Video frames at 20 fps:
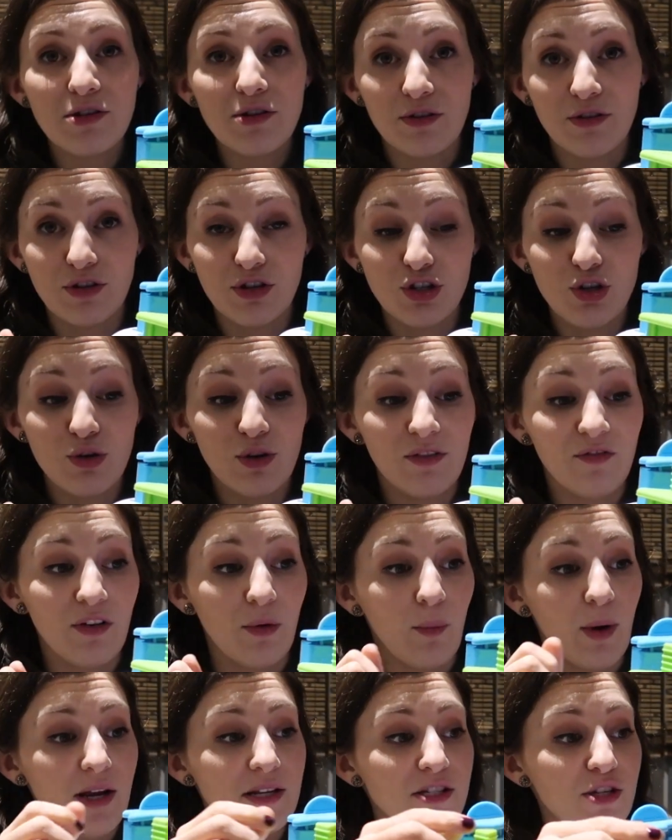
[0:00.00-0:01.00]
So there's two
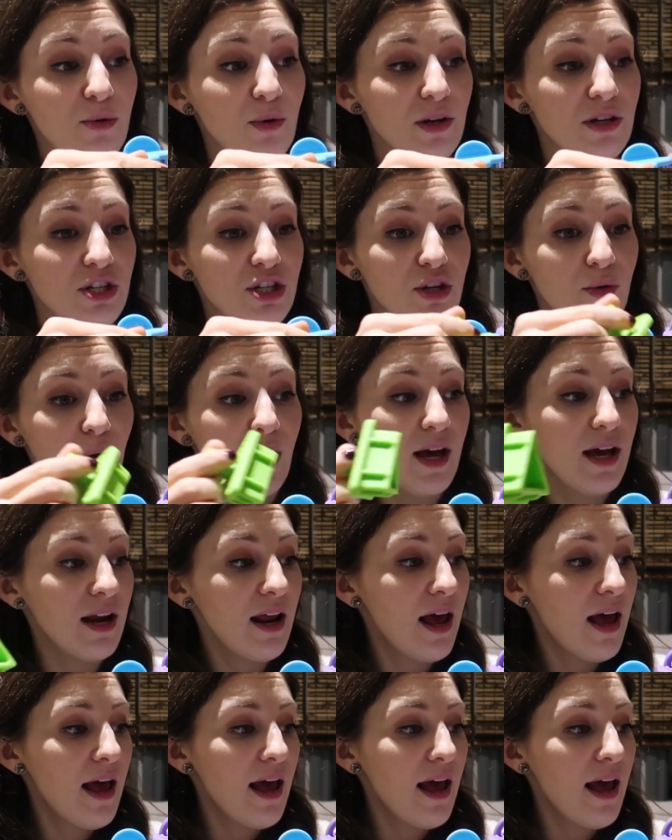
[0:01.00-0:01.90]
different ways you can do it.